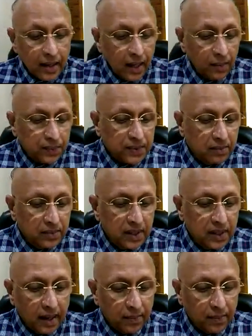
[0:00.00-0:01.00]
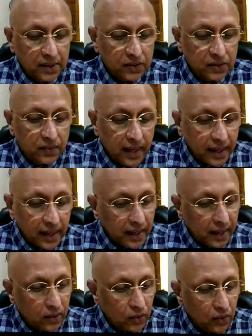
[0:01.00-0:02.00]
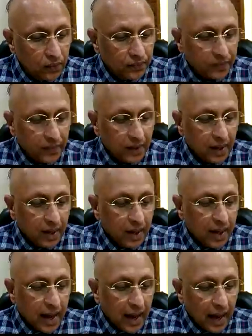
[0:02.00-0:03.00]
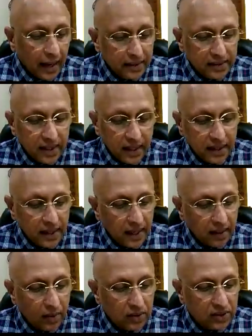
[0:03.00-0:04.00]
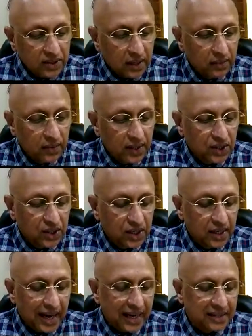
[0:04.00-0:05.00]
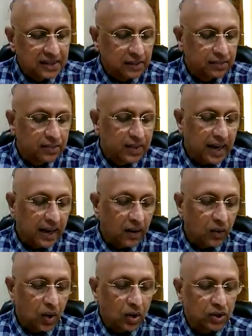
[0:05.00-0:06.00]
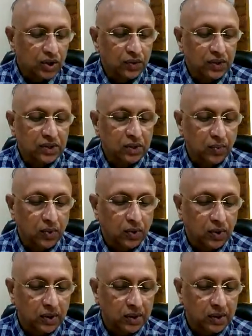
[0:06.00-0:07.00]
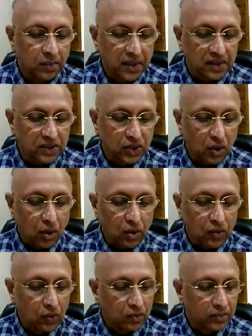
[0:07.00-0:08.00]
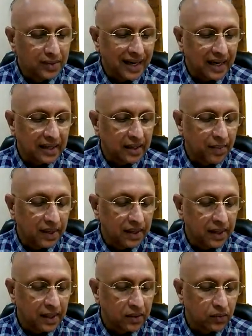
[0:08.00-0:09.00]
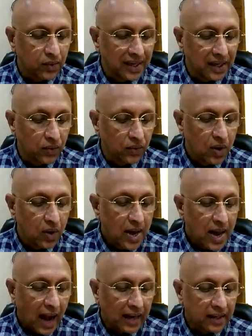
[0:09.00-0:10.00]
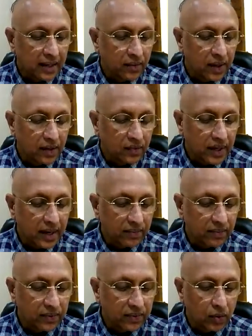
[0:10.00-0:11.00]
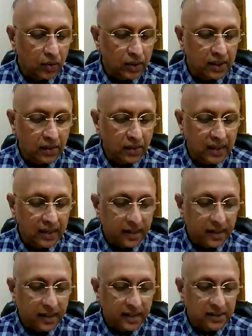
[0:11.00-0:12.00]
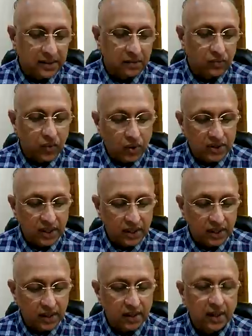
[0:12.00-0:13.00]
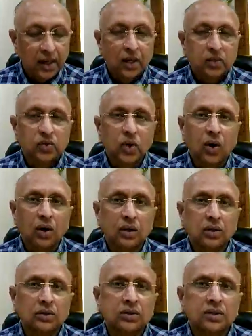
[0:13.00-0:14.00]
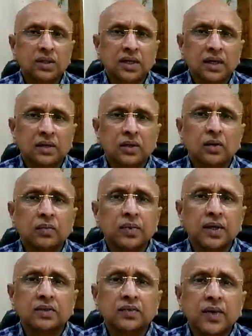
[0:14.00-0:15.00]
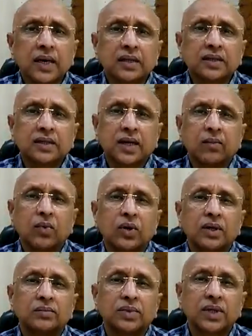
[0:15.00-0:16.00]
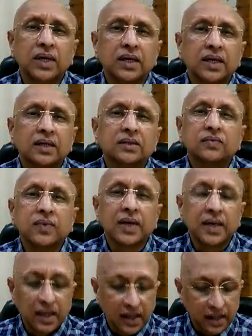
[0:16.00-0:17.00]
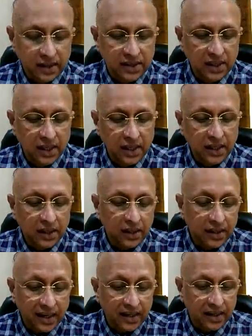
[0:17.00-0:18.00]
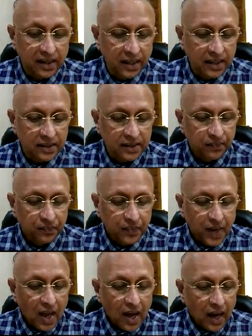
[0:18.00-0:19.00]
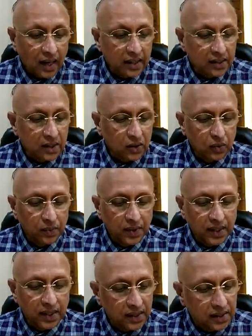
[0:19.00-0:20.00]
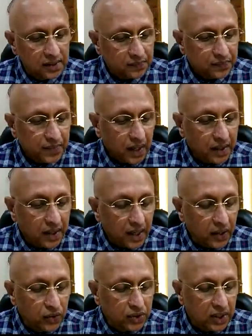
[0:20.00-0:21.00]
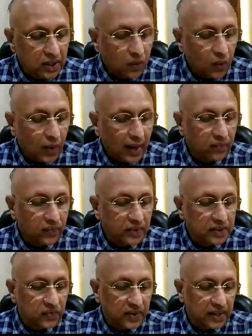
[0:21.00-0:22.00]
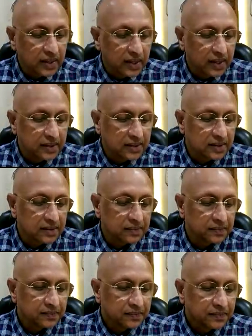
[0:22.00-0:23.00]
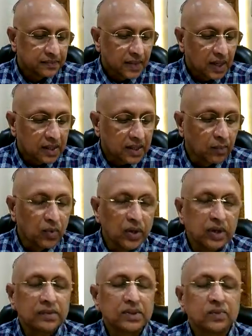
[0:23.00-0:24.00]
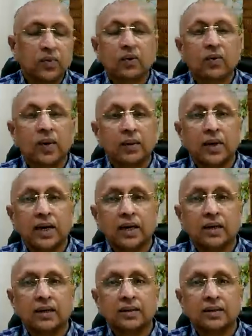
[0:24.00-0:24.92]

If something happens, where can I go? Anxiety about salvation, as if they have lost your support. The person on whom they are dependent will leave and they will left alone in the wilderness, forsaken. So all those, these are the rubrics where the stramonium state is very easily recognized. Another rubric is delusion, wife is faithless. Stramonium is for 1 month.